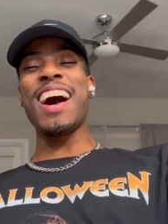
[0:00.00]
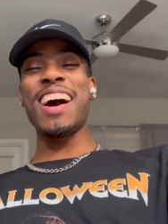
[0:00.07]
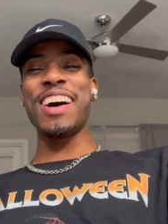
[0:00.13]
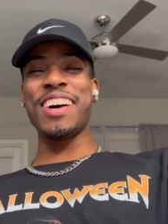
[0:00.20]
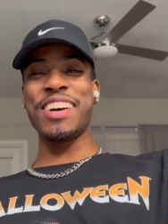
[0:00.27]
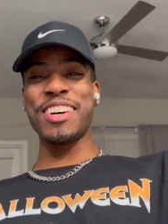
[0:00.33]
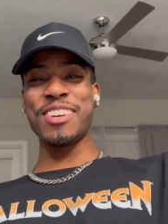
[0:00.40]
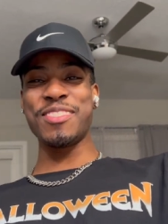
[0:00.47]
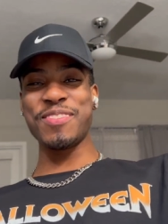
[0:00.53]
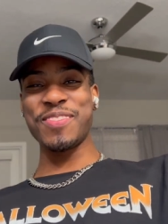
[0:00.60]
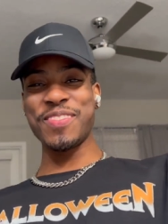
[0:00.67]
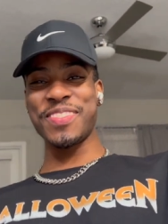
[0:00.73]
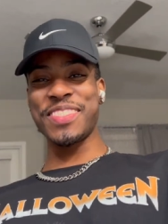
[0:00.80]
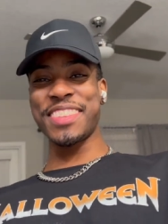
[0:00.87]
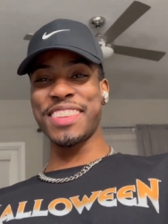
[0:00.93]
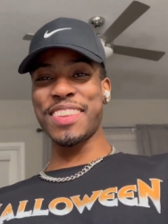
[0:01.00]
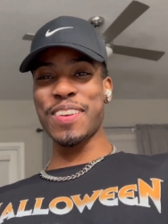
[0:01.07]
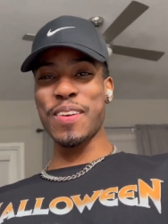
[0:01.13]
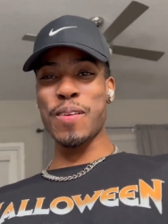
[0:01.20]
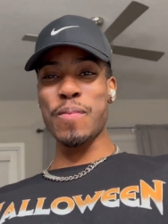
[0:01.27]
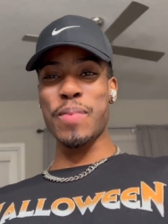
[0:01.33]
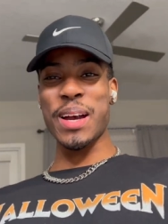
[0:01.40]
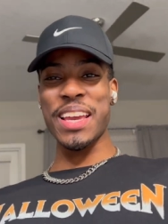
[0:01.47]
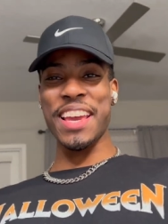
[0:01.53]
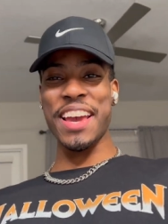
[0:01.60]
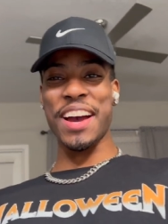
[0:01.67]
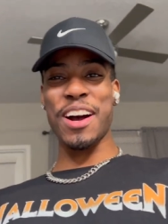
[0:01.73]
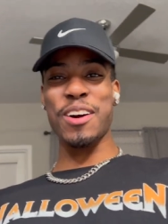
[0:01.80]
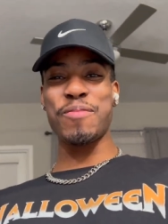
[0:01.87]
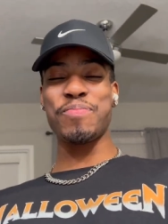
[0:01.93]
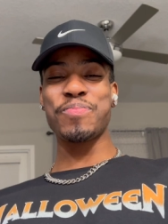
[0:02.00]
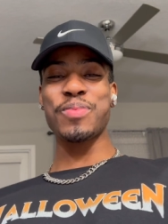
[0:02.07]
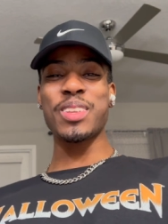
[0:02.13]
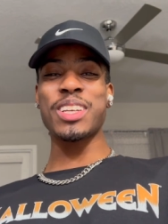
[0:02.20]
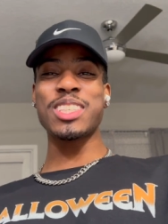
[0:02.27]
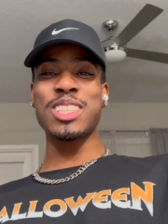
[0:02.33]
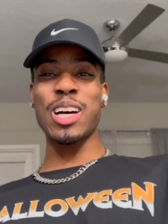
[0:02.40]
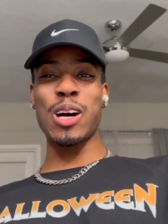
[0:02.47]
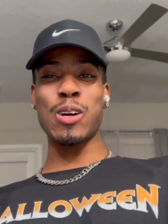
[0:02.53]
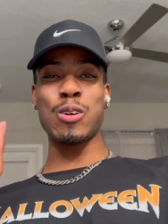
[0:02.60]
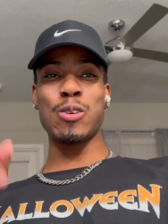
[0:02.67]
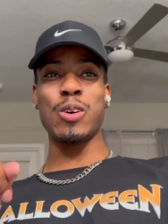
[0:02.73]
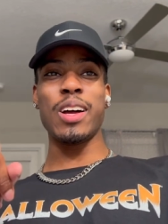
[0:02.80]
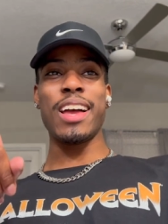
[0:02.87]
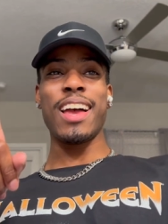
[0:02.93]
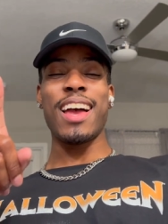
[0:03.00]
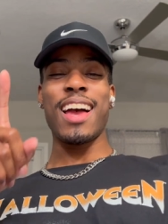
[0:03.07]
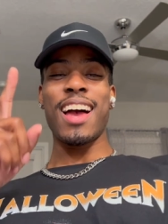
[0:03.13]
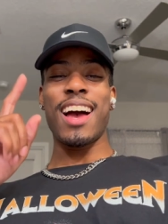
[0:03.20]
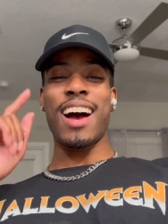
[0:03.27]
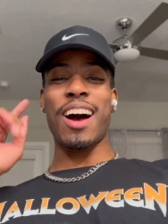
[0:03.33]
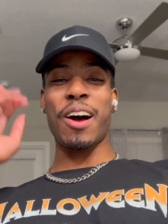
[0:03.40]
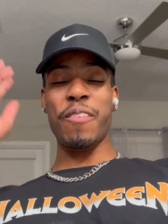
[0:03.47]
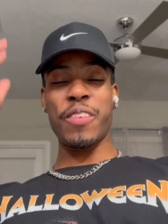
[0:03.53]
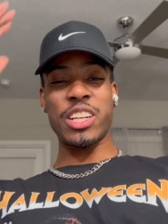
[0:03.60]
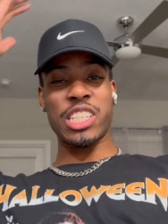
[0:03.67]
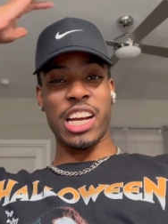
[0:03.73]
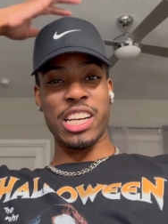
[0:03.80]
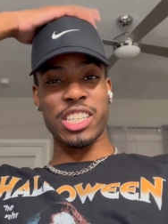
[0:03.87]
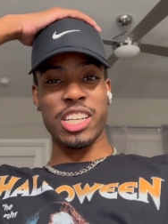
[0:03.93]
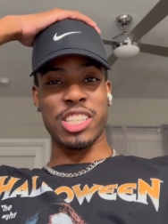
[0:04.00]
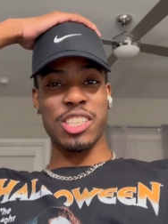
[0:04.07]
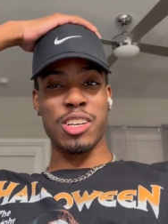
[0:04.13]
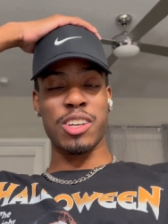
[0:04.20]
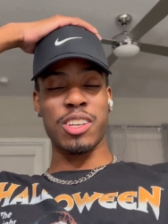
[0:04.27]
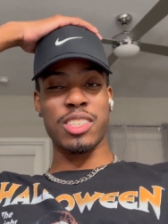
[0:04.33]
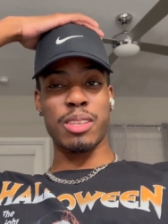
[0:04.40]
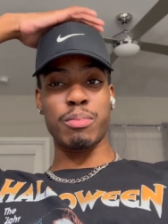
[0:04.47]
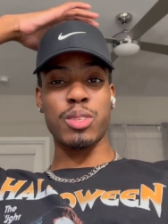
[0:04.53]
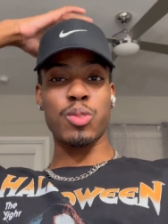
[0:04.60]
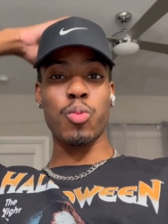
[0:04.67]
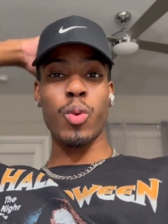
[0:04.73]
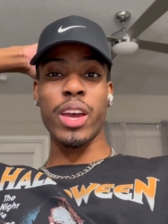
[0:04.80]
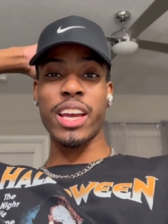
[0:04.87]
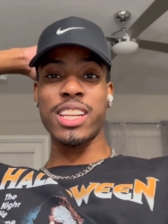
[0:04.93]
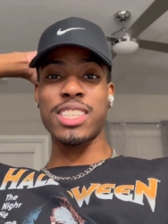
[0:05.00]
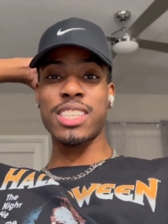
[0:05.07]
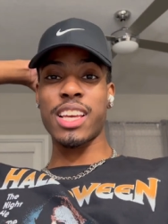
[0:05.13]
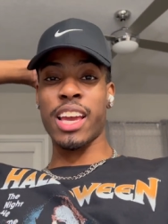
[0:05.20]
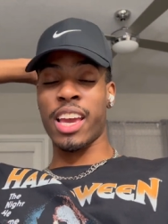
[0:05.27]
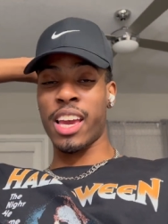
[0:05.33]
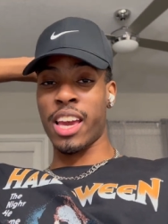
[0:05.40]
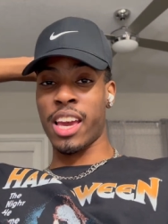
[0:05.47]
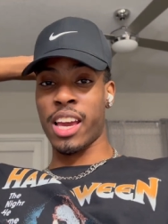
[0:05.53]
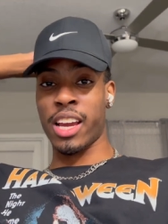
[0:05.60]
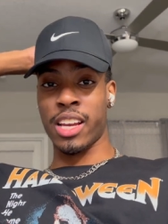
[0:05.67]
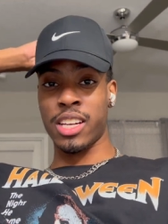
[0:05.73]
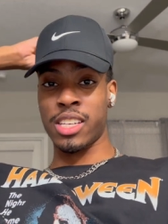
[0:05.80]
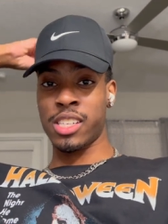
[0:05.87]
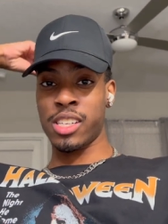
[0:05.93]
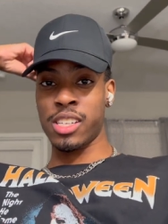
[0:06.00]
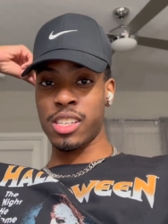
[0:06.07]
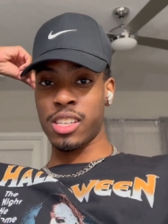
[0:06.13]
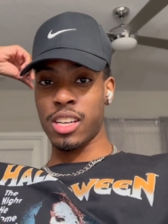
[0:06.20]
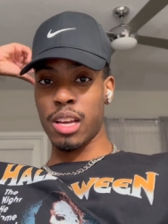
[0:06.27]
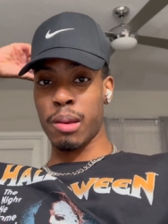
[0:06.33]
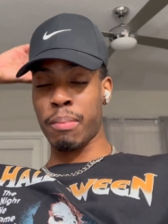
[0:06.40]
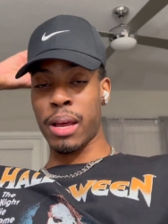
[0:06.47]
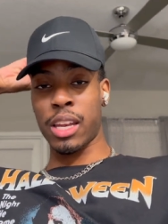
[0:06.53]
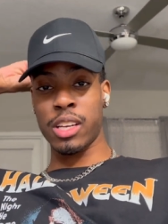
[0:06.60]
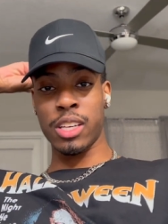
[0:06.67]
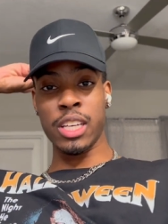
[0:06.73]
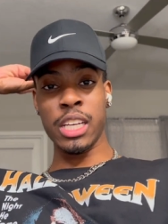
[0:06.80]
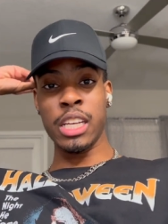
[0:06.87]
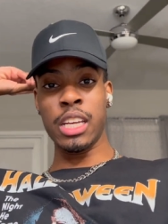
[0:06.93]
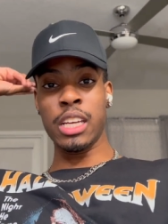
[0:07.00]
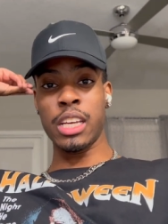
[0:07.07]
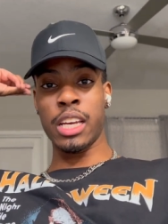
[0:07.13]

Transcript: um, but yeah, so I'm going to change into some sweats and my little hoodie